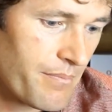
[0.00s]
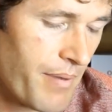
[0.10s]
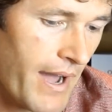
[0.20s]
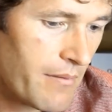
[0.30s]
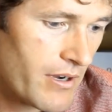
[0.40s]

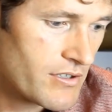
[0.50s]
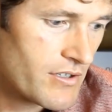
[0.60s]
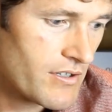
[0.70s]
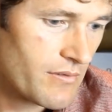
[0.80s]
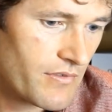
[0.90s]
part of my
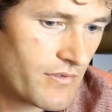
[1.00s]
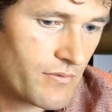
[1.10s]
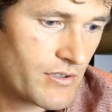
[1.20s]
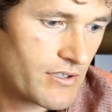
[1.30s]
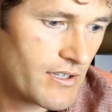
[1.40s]
journey
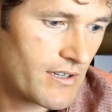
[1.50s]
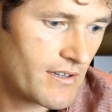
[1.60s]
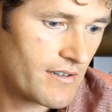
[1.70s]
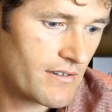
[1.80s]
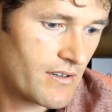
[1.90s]

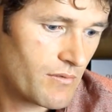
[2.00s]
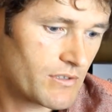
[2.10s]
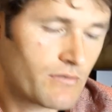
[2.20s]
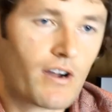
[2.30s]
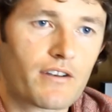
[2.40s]
was
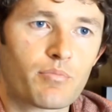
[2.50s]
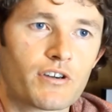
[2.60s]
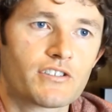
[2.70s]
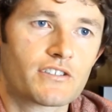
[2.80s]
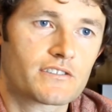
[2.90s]
quite
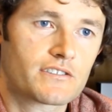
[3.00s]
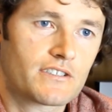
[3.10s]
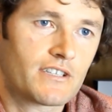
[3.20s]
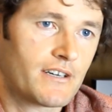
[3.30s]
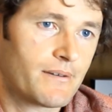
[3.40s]
depressing.
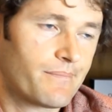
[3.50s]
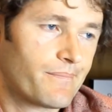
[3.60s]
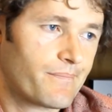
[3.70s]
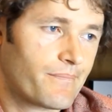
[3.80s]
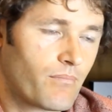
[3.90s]

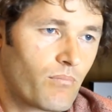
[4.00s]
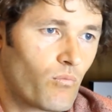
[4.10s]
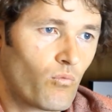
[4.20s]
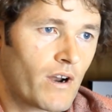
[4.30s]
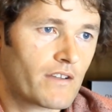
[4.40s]

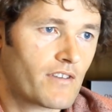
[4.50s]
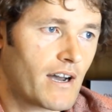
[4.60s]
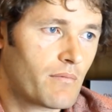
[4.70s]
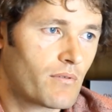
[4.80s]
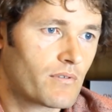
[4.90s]
One
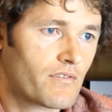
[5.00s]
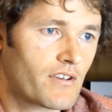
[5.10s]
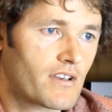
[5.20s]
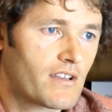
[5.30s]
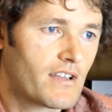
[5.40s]
example
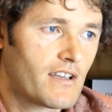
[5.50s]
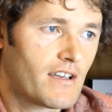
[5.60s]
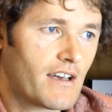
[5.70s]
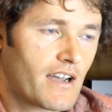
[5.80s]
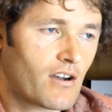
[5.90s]
was
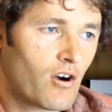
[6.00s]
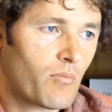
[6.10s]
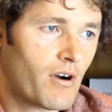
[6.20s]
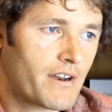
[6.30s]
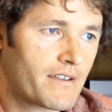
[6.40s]
a gold
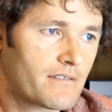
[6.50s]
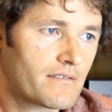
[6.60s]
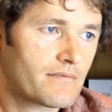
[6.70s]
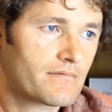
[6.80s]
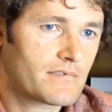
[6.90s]
mining
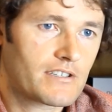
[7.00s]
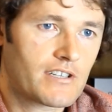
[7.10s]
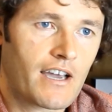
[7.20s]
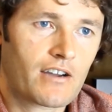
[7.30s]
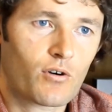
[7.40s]

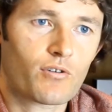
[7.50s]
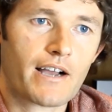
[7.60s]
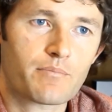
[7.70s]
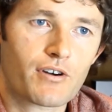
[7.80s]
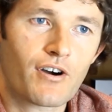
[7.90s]
town called
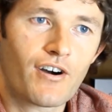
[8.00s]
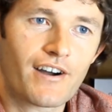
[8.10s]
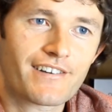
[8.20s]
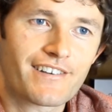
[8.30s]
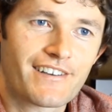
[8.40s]
Akbukai.
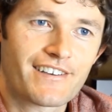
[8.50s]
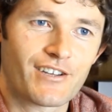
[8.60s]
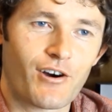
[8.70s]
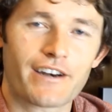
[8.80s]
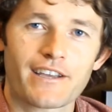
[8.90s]

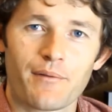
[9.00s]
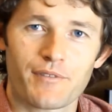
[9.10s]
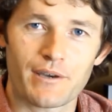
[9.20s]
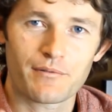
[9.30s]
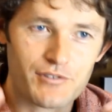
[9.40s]
Now I'd come
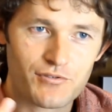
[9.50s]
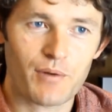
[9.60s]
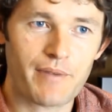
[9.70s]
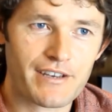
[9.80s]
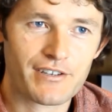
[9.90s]
there with this
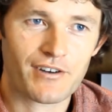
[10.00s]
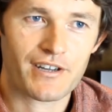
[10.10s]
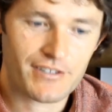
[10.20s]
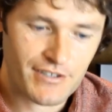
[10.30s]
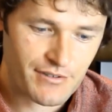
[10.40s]
romantic
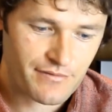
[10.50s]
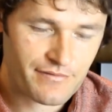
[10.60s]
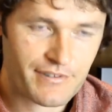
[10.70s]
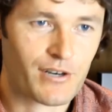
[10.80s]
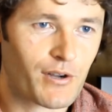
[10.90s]
idea of
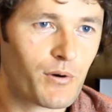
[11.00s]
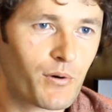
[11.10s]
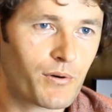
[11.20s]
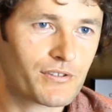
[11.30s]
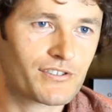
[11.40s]
get on a
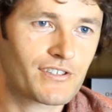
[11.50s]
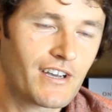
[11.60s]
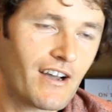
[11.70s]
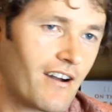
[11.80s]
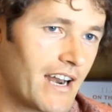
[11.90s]
horse,
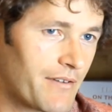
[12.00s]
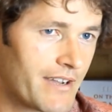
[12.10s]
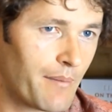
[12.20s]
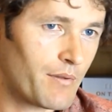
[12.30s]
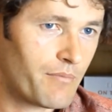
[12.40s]
I'd have a
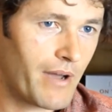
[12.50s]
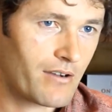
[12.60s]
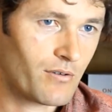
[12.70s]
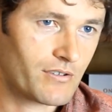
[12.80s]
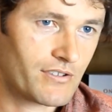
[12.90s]
couple of pack
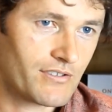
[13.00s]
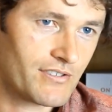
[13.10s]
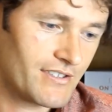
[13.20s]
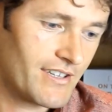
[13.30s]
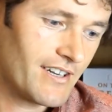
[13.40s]

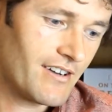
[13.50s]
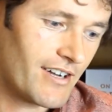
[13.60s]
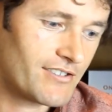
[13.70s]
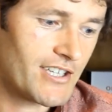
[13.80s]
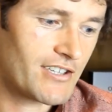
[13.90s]
horses,
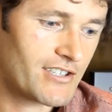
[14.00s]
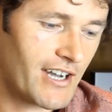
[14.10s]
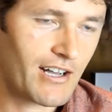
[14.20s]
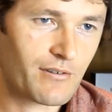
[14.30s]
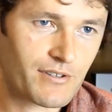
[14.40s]
I'd set
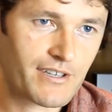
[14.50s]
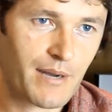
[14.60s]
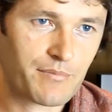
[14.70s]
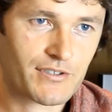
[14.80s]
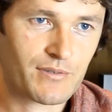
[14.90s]
sail with a
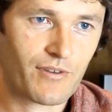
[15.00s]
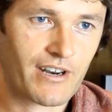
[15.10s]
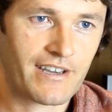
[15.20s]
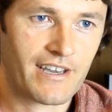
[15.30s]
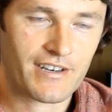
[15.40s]
compass in one
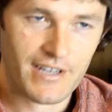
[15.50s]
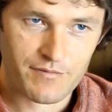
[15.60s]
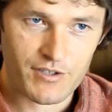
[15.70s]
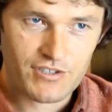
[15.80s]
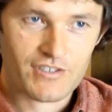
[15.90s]
hand and have
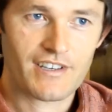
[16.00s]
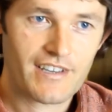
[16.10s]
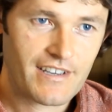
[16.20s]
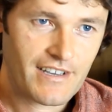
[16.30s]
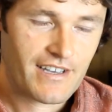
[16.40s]
this
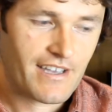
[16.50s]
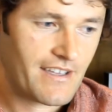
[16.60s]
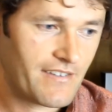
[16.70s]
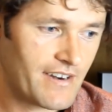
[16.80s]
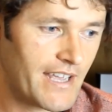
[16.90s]

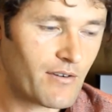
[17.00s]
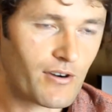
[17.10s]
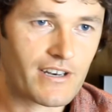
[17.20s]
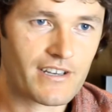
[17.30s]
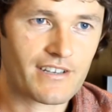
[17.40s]

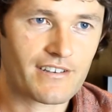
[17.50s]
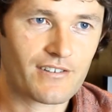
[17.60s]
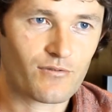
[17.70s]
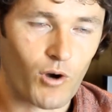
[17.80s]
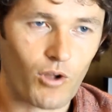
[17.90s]

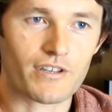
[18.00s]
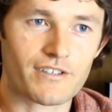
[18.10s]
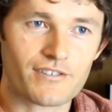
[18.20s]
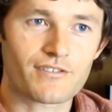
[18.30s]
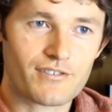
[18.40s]
never-ending
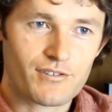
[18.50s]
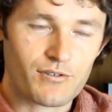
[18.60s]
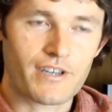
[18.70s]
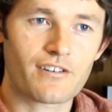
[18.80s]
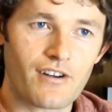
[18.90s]
rolling
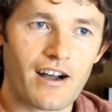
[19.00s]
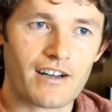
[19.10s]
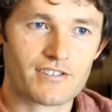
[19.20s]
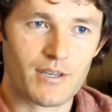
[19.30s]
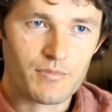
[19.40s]
green
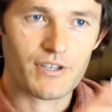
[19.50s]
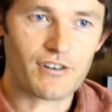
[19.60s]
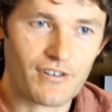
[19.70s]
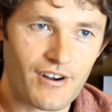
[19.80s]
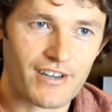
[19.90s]
grass, empty
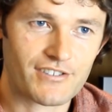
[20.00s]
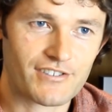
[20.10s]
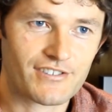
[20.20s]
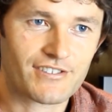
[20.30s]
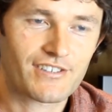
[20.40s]

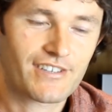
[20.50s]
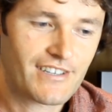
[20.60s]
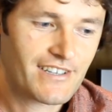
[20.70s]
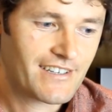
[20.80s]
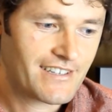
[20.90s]
horizons,
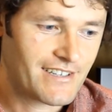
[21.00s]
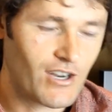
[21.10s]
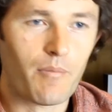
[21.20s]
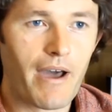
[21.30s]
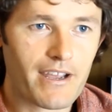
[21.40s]

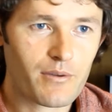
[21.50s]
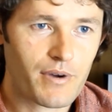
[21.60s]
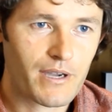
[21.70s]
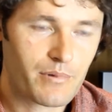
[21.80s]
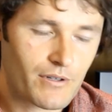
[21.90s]
nomadic
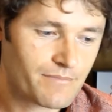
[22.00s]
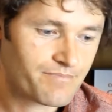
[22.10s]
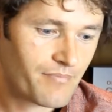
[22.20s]
people.